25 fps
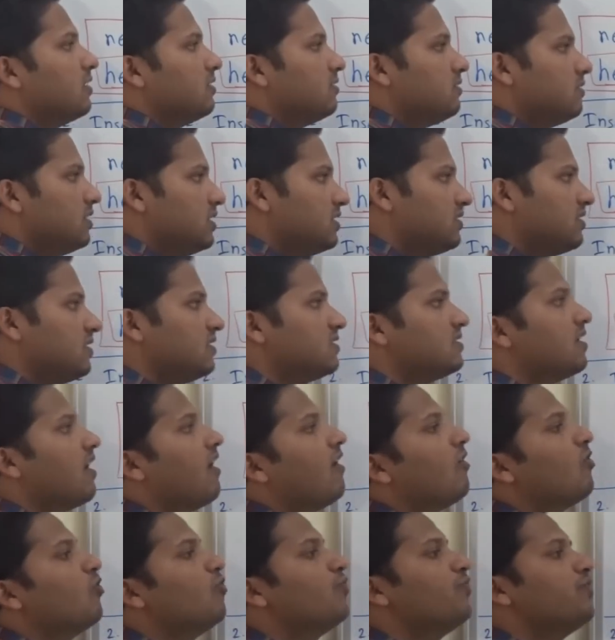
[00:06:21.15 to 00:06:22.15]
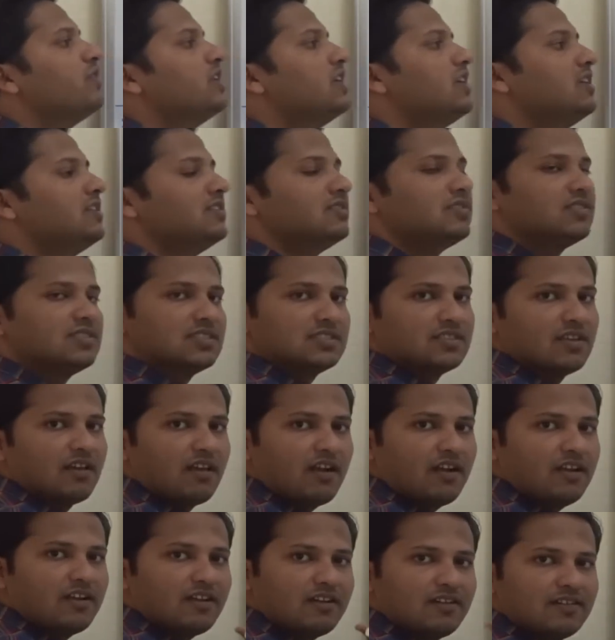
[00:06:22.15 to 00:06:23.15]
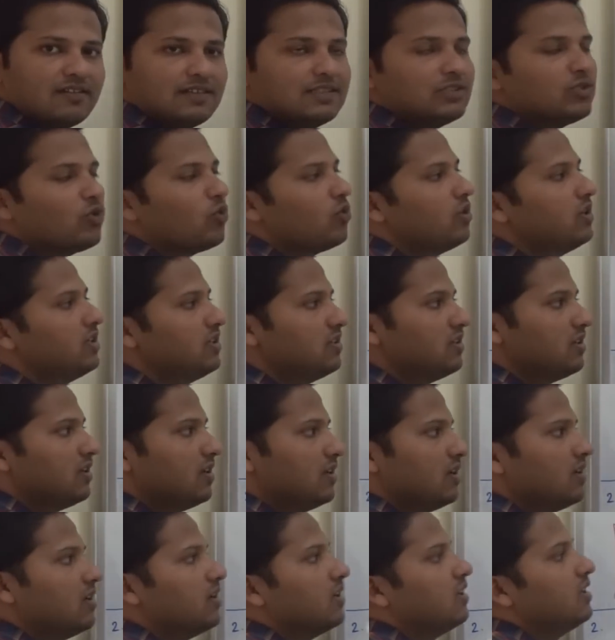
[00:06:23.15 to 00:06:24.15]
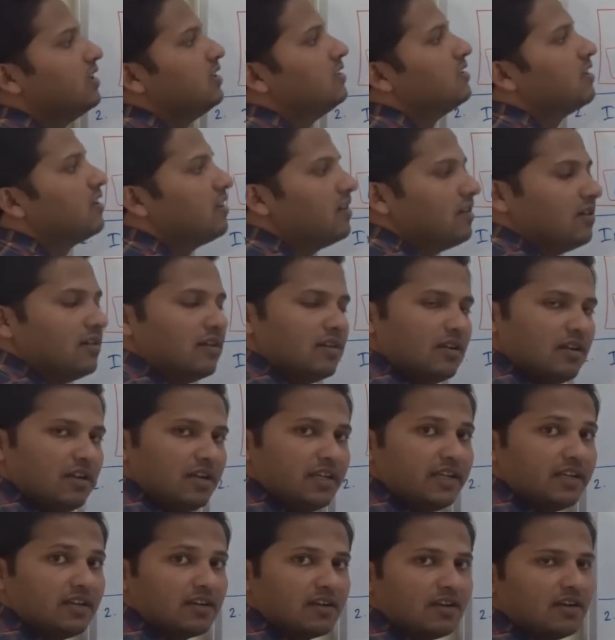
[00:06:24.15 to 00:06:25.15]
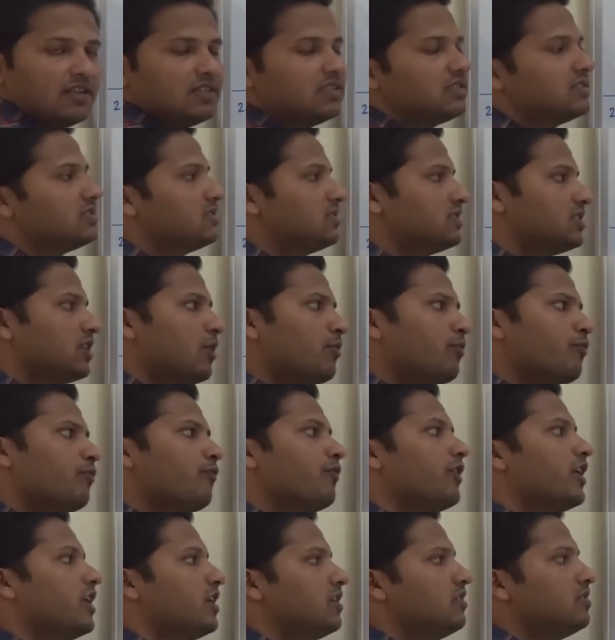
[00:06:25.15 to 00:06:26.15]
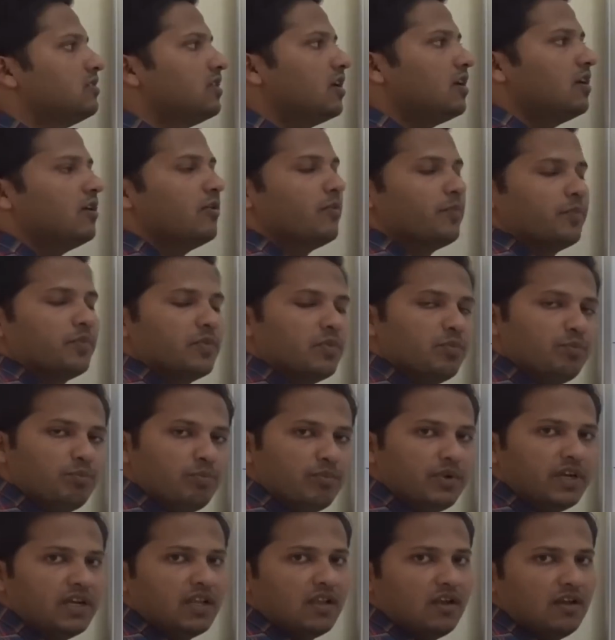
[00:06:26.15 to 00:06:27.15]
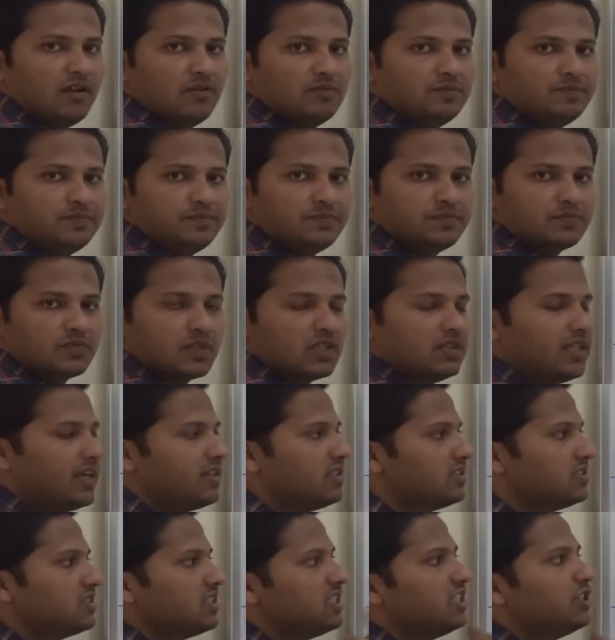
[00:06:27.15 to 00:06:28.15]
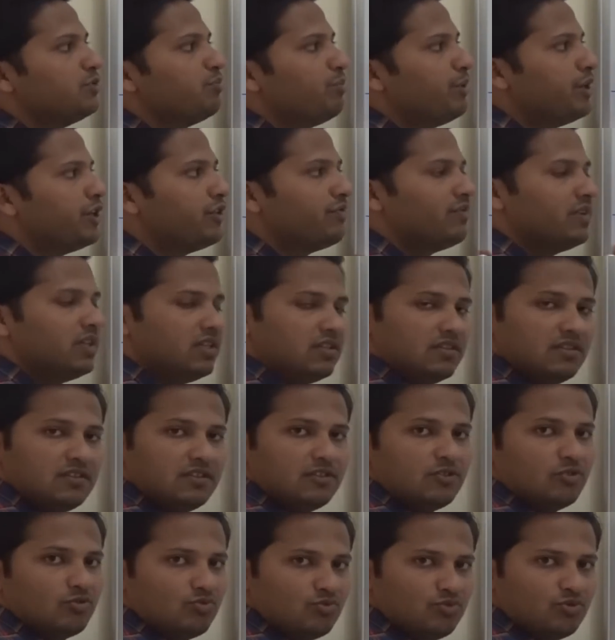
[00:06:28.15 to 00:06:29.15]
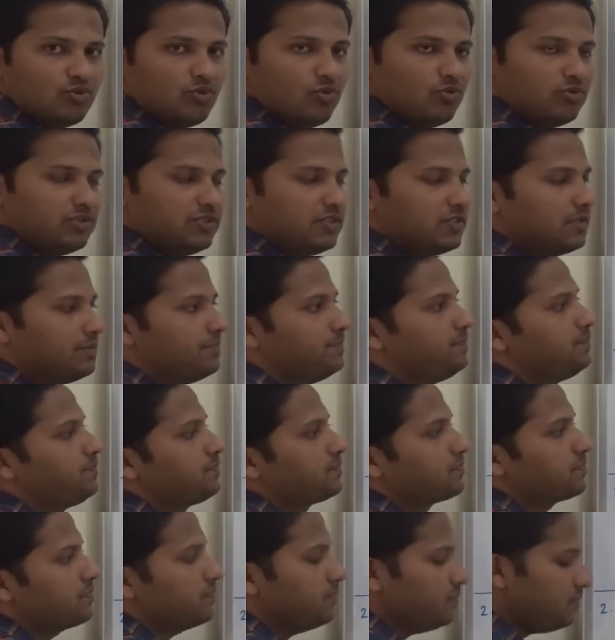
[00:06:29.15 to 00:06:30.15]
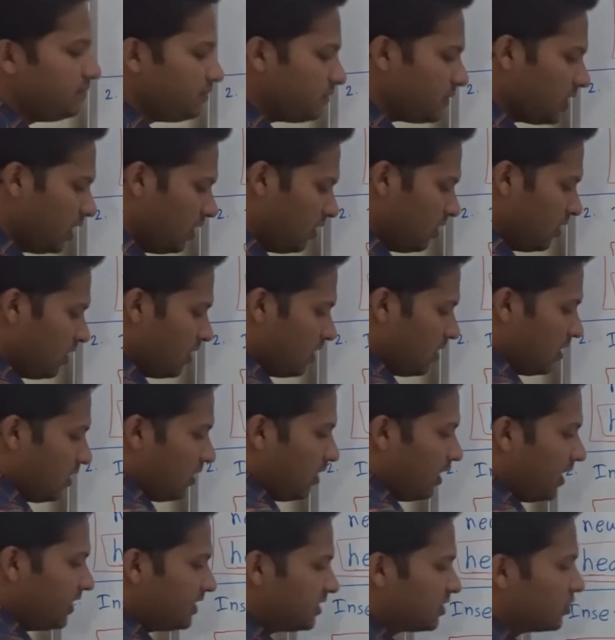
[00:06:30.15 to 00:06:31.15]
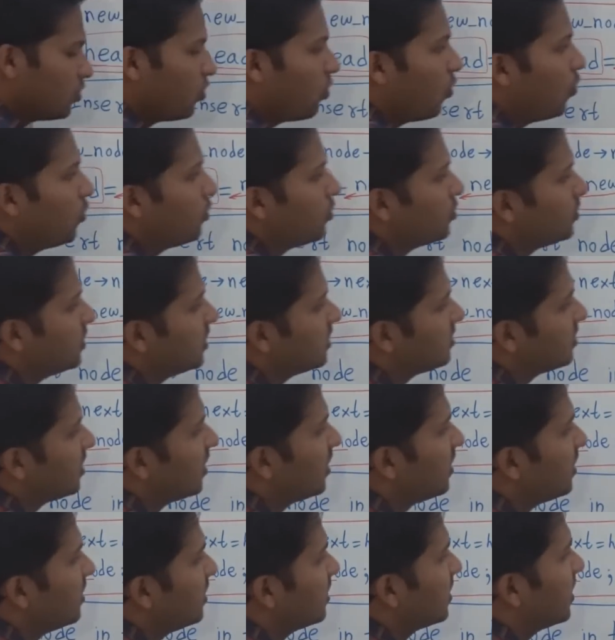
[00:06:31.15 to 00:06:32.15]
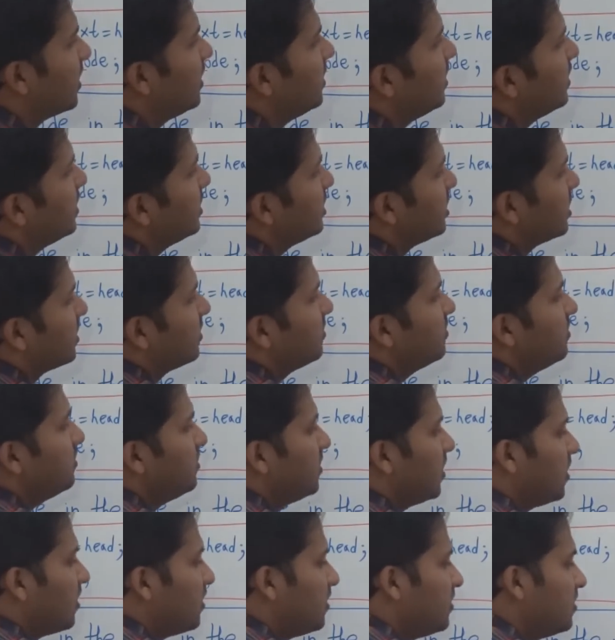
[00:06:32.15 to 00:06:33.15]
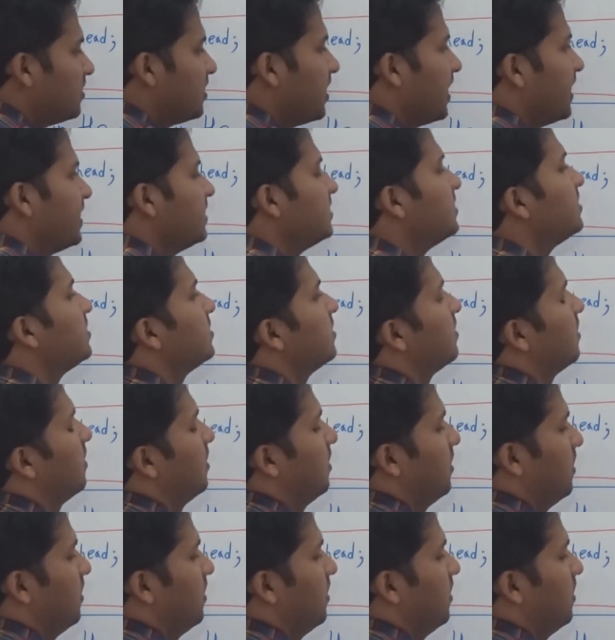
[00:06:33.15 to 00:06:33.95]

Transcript: This is how we insert a node in a linked list somewhere in the middle, that is in between two nodes. Let's go to the third condition, third case.